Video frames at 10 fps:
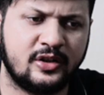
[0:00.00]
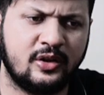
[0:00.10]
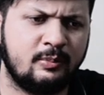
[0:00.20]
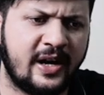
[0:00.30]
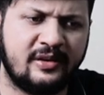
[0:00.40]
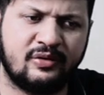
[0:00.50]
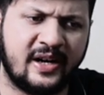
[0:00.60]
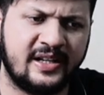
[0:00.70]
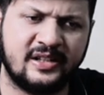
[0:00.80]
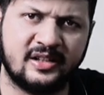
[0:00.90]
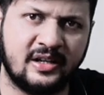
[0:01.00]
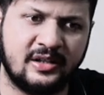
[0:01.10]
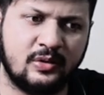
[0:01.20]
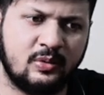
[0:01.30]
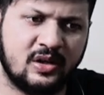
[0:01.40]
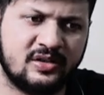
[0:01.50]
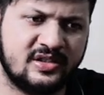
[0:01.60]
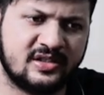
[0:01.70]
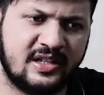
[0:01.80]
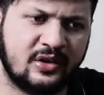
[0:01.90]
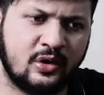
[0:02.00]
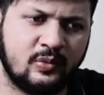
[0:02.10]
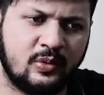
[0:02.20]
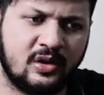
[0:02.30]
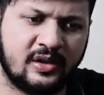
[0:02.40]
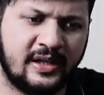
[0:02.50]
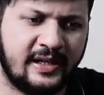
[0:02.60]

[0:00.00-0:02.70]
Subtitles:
you might find it under work. Just click on work